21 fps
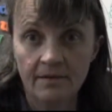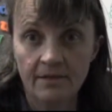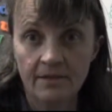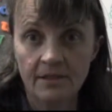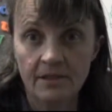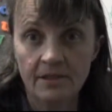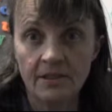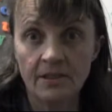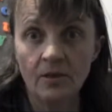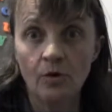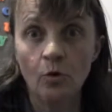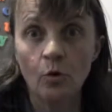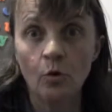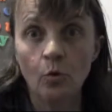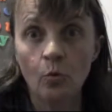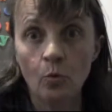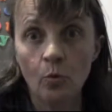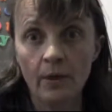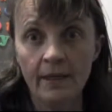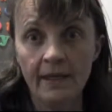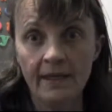She's the
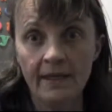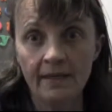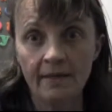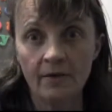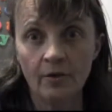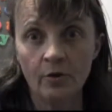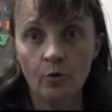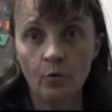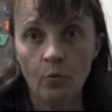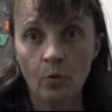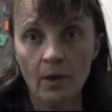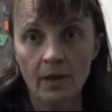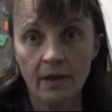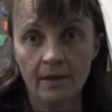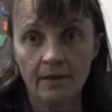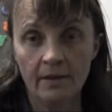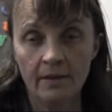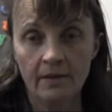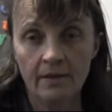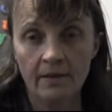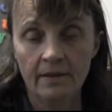queen. Qua.
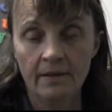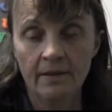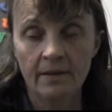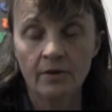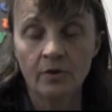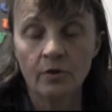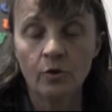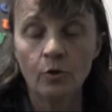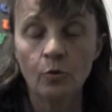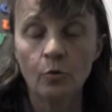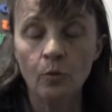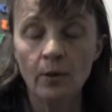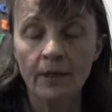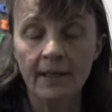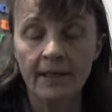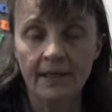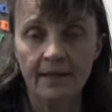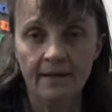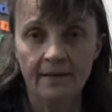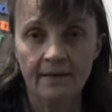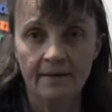
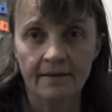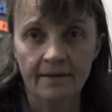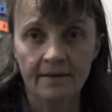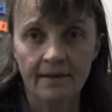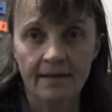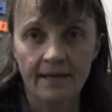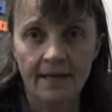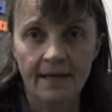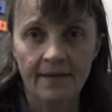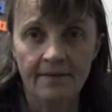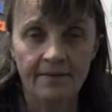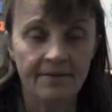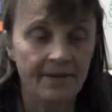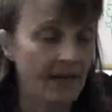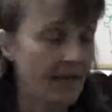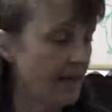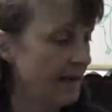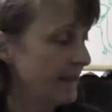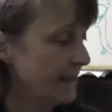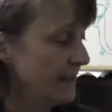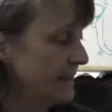Queen. And
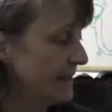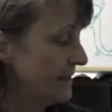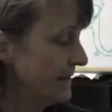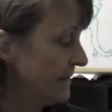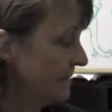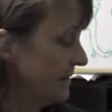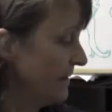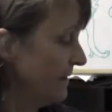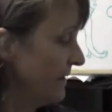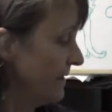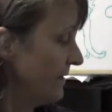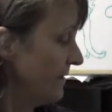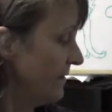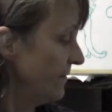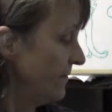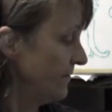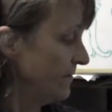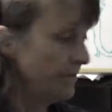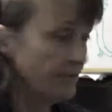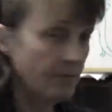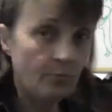that is
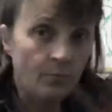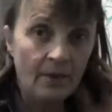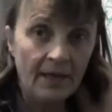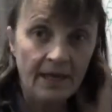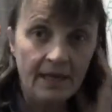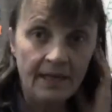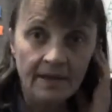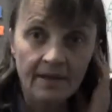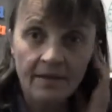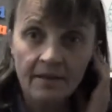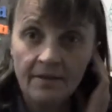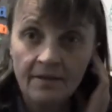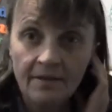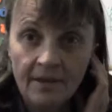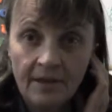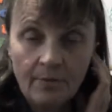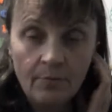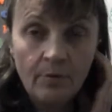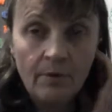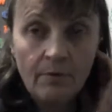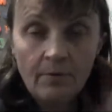the way
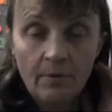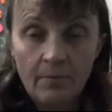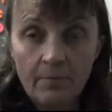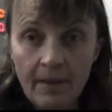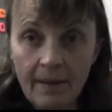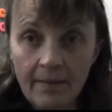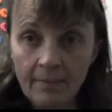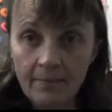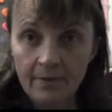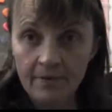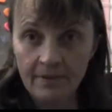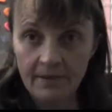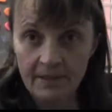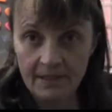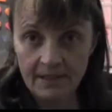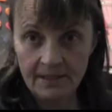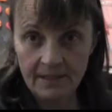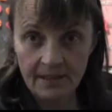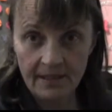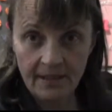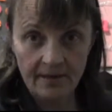that we remember
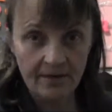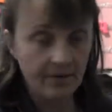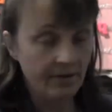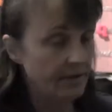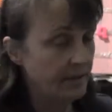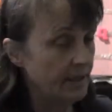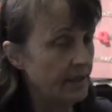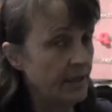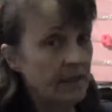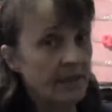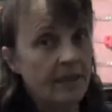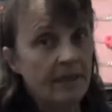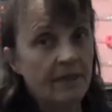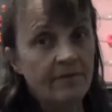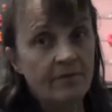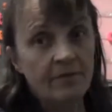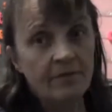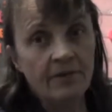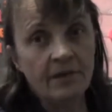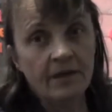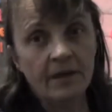this letter.
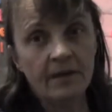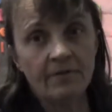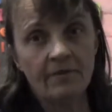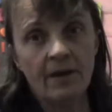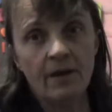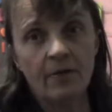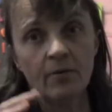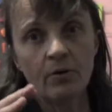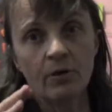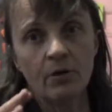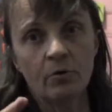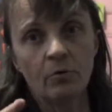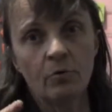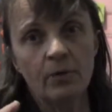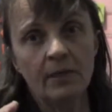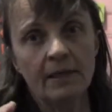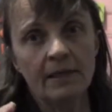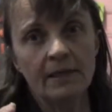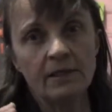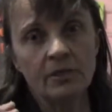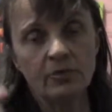If you think of how a
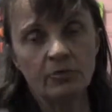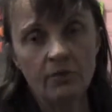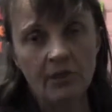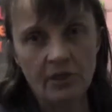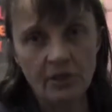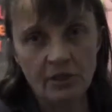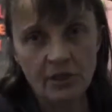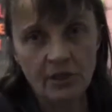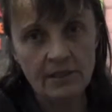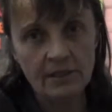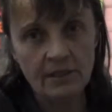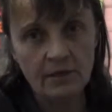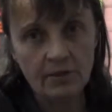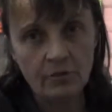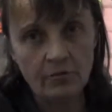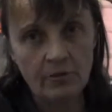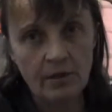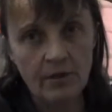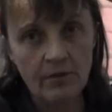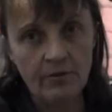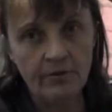queen is dressed, she has a
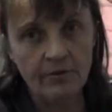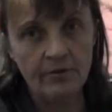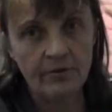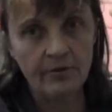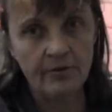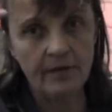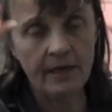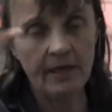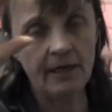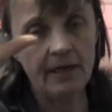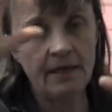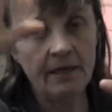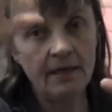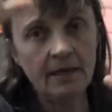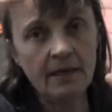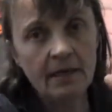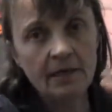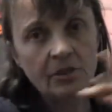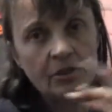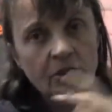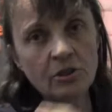crown on her head,
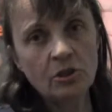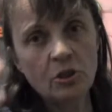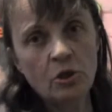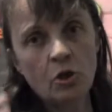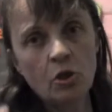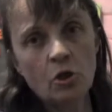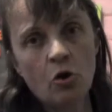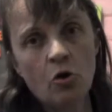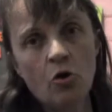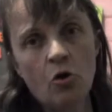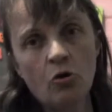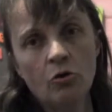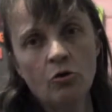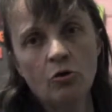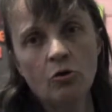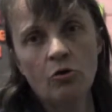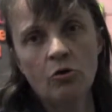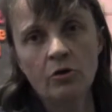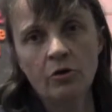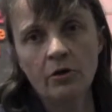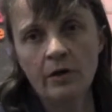she has a long,
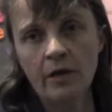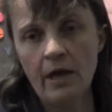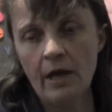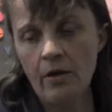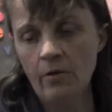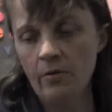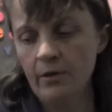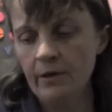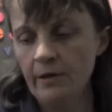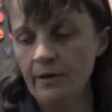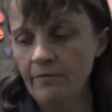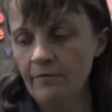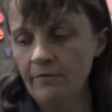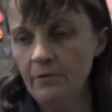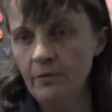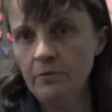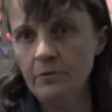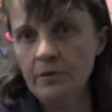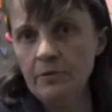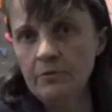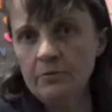long gown, and it
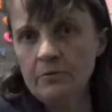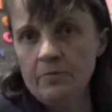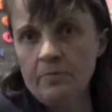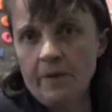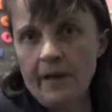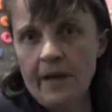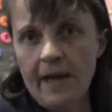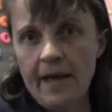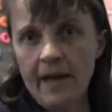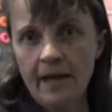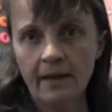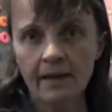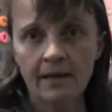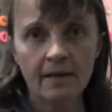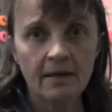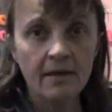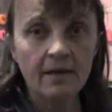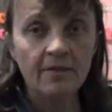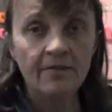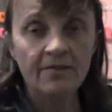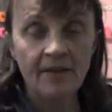flows out the back.
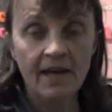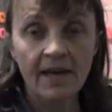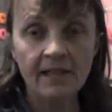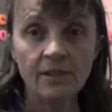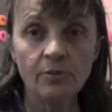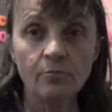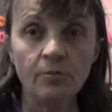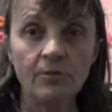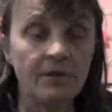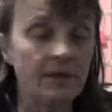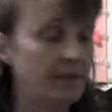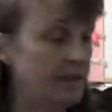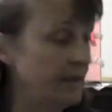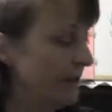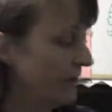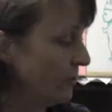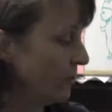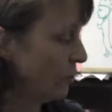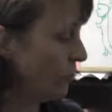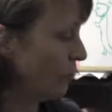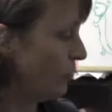That's what the
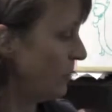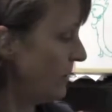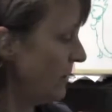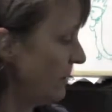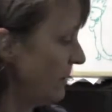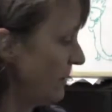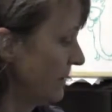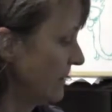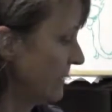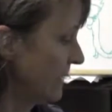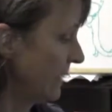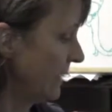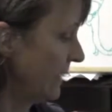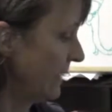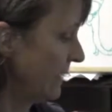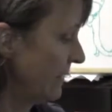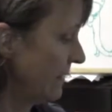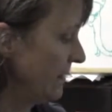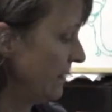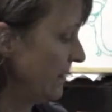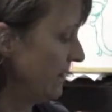letter qua looks
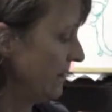like.